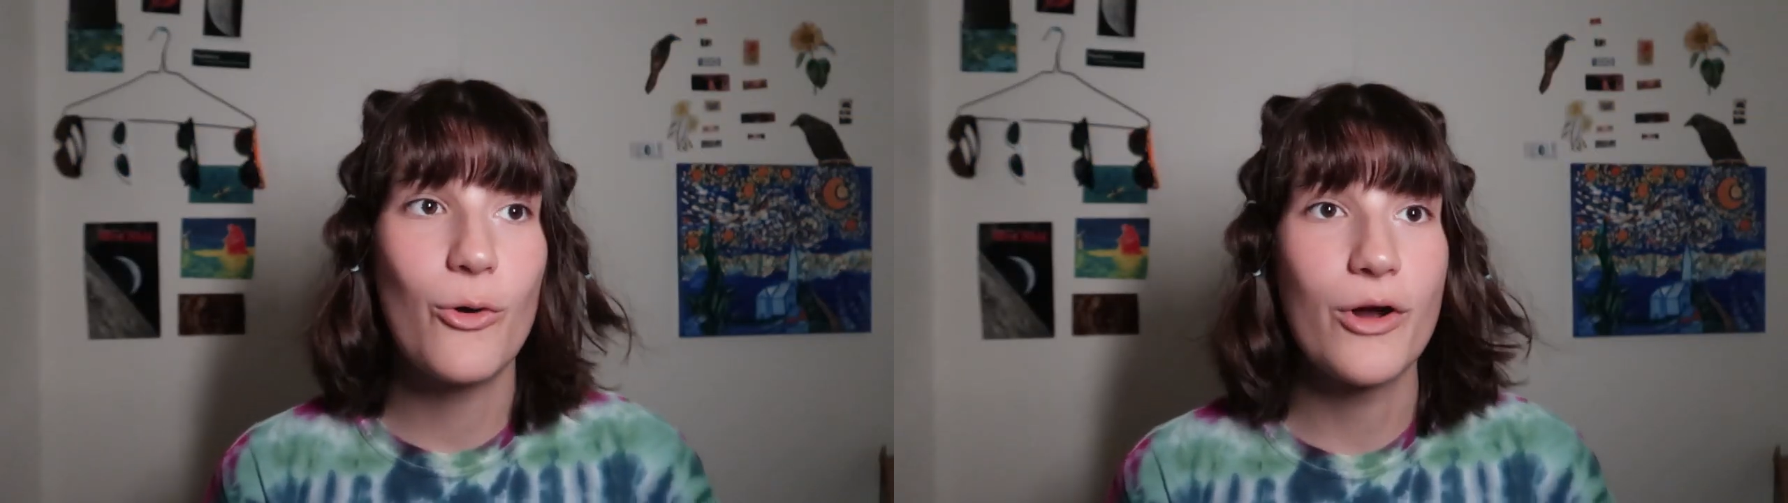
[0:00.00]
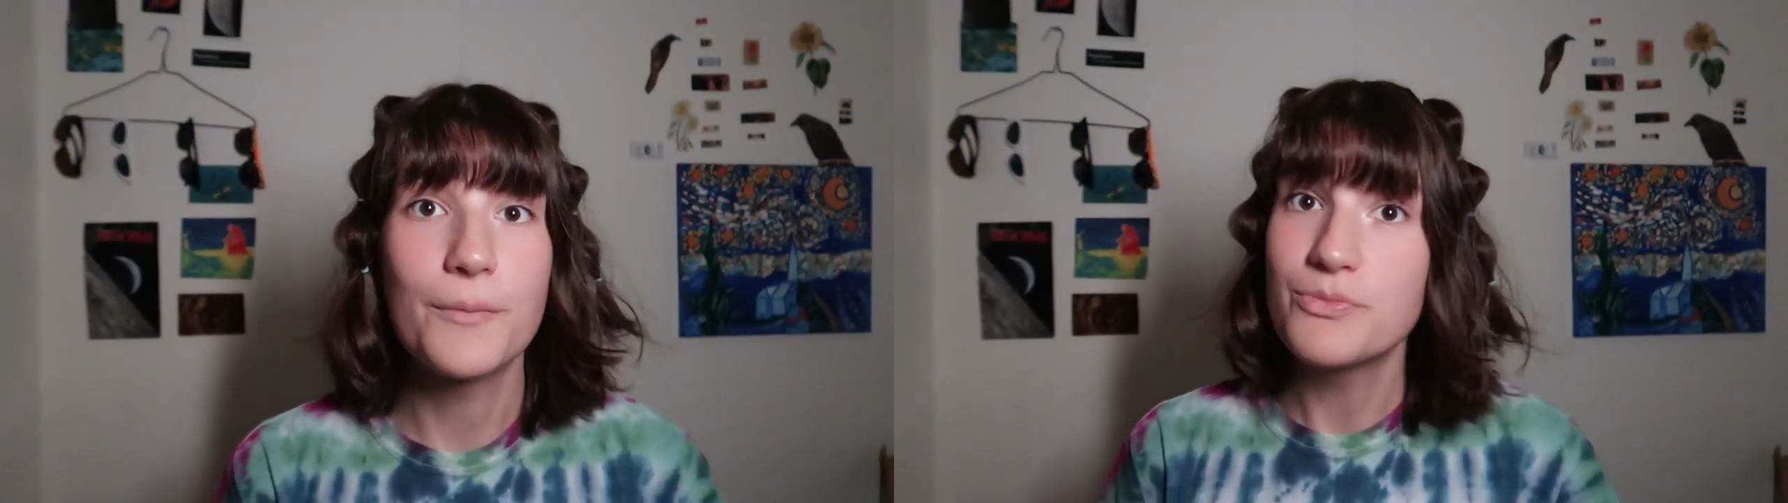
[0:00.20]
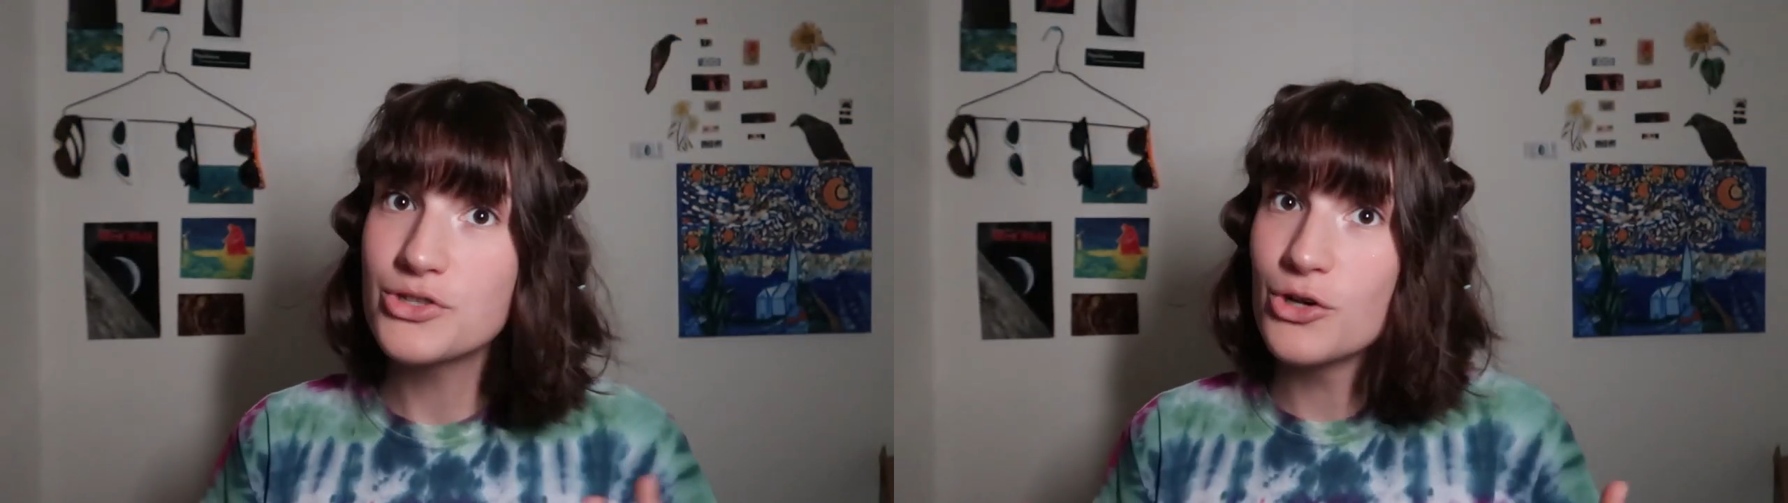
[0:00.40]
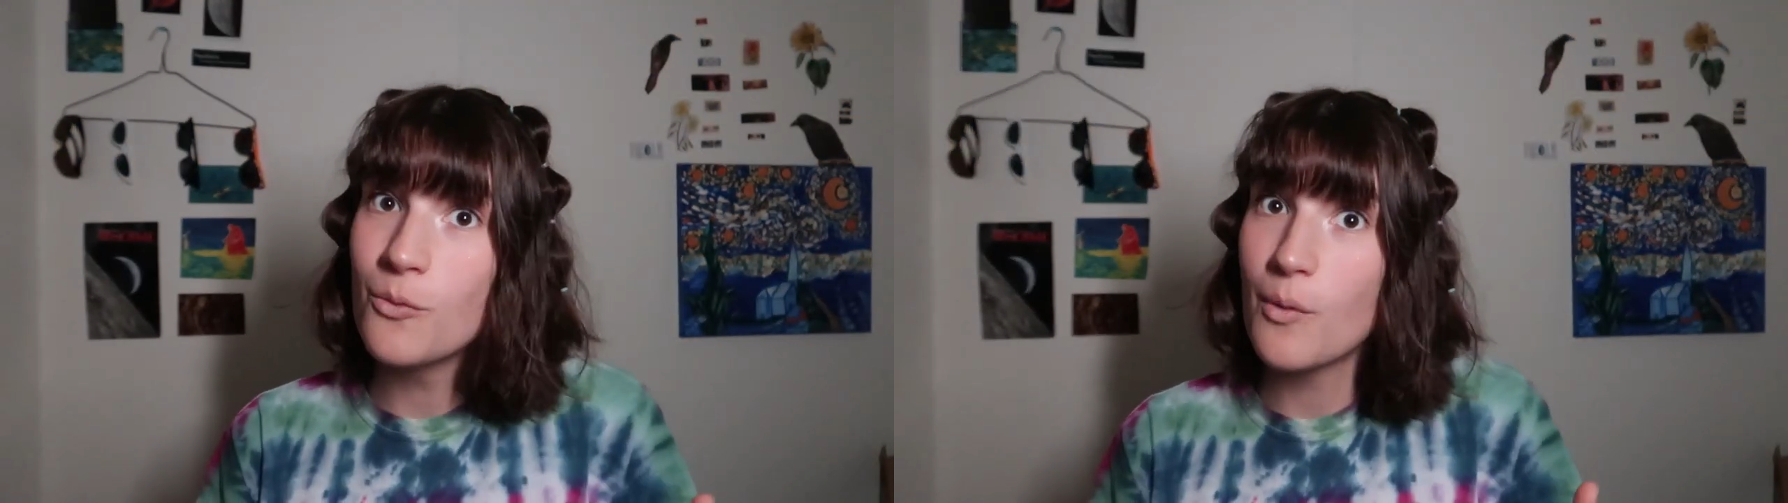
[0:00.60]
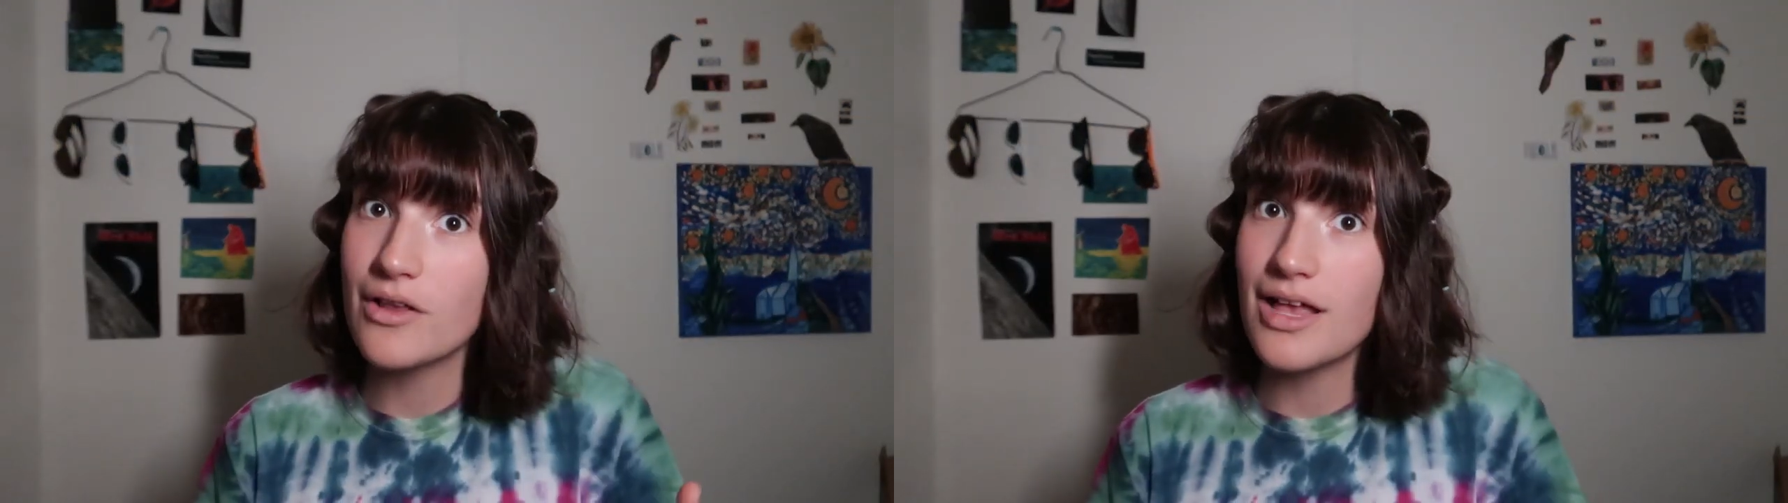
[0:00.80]
or
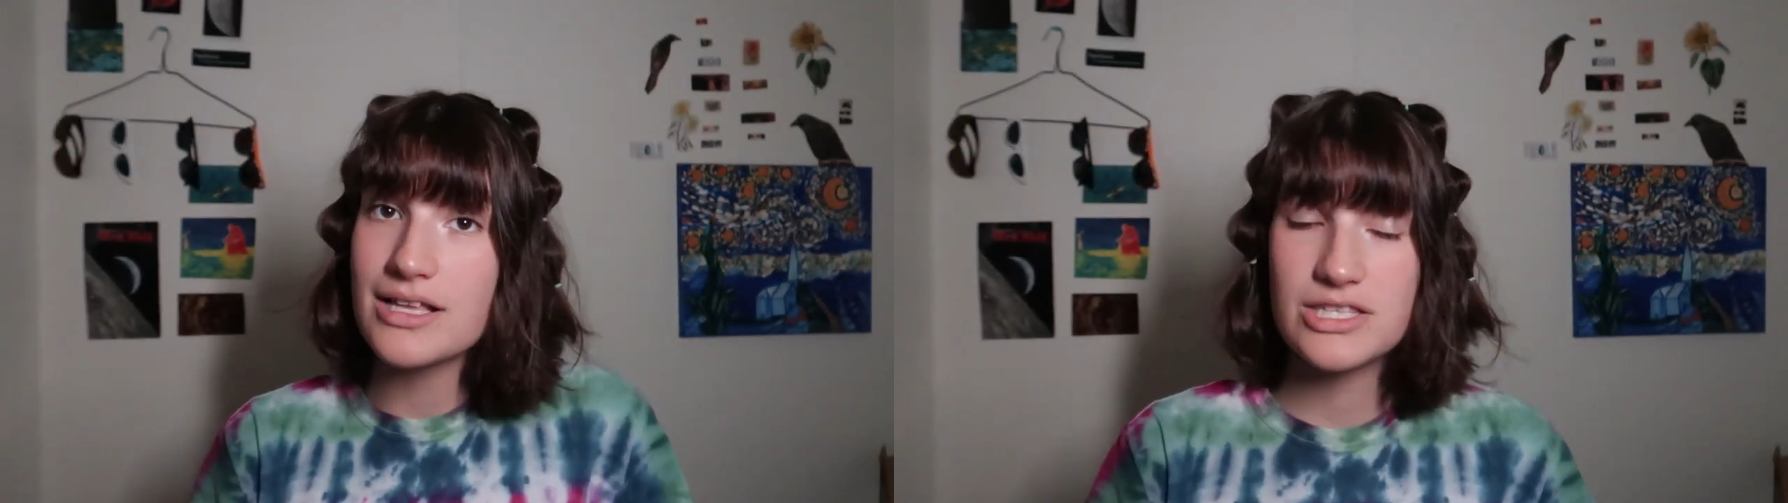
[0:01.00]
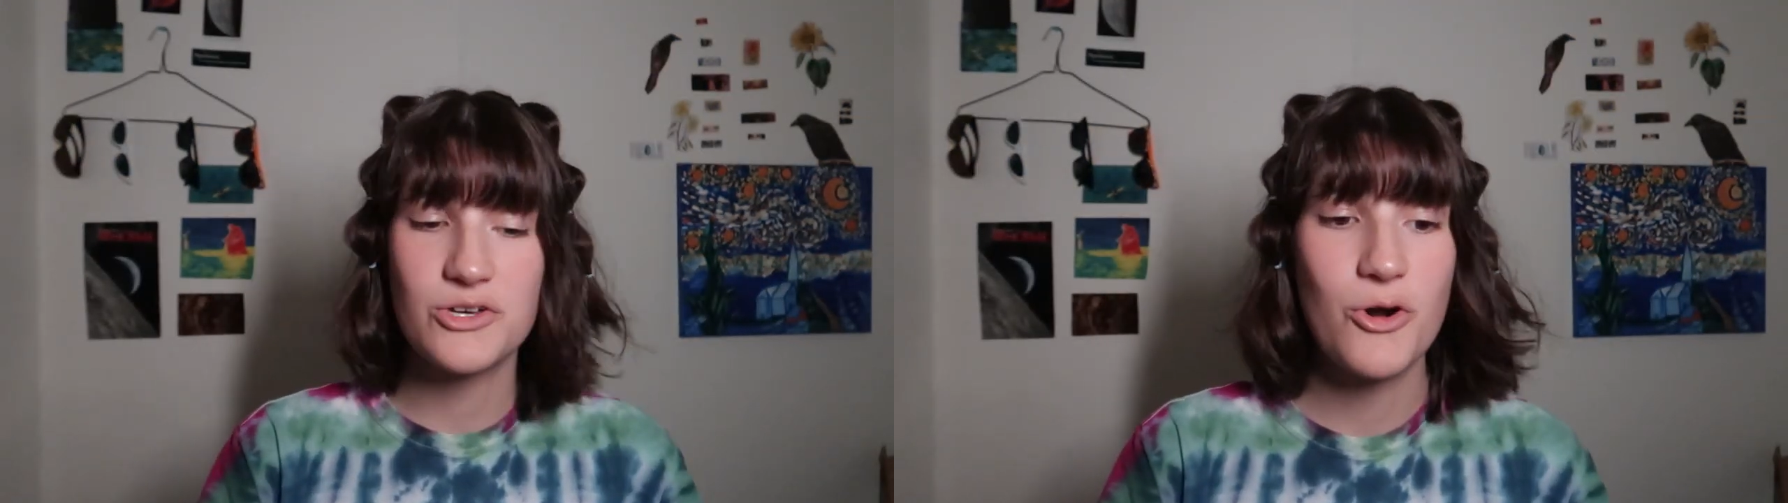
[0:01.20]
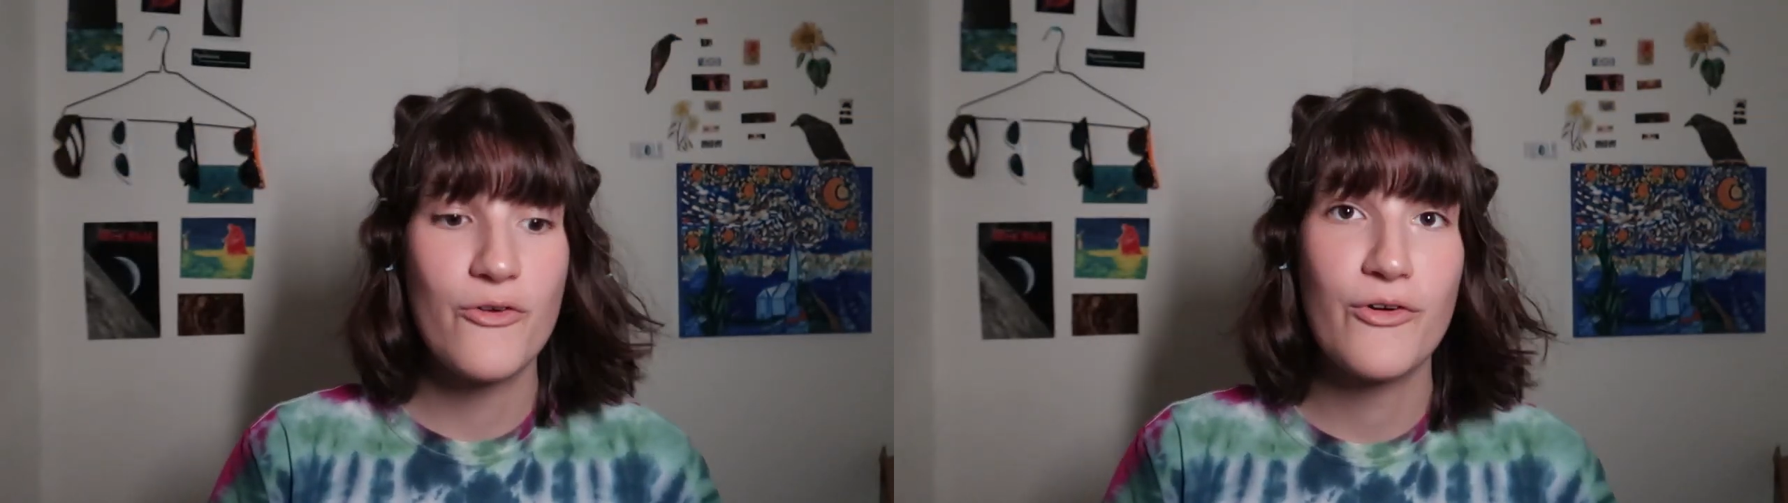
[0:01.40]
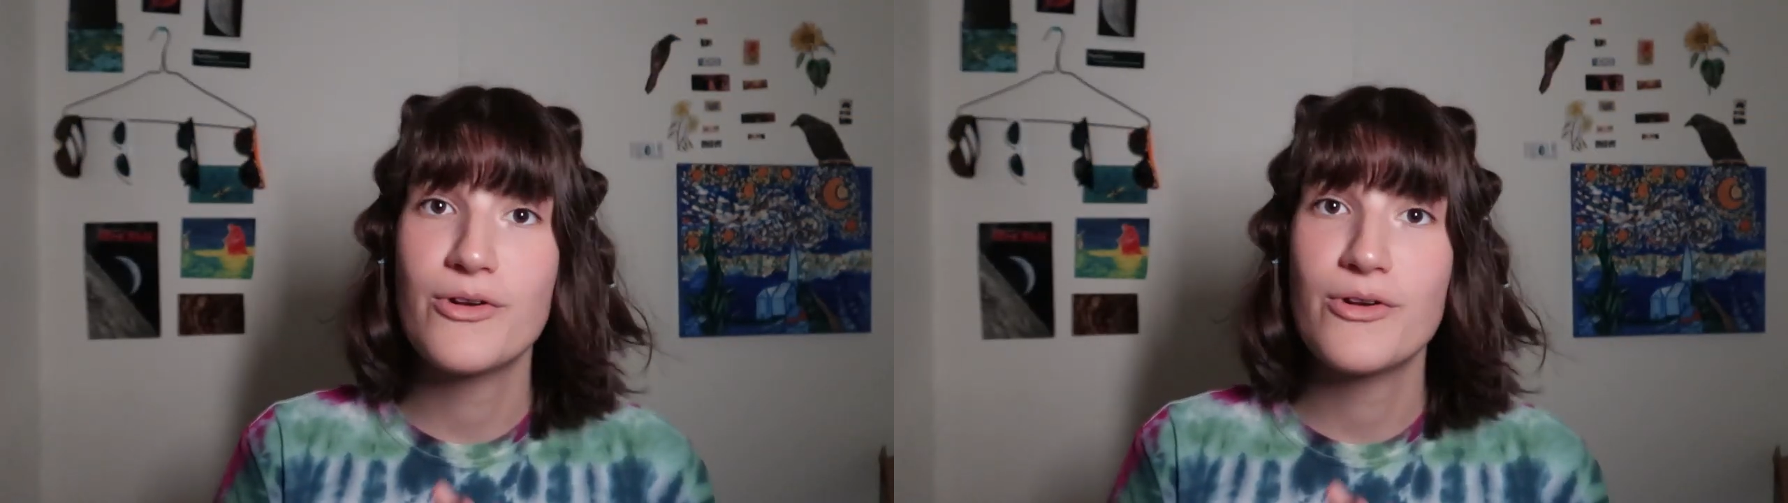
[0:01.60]
two more lights to go over,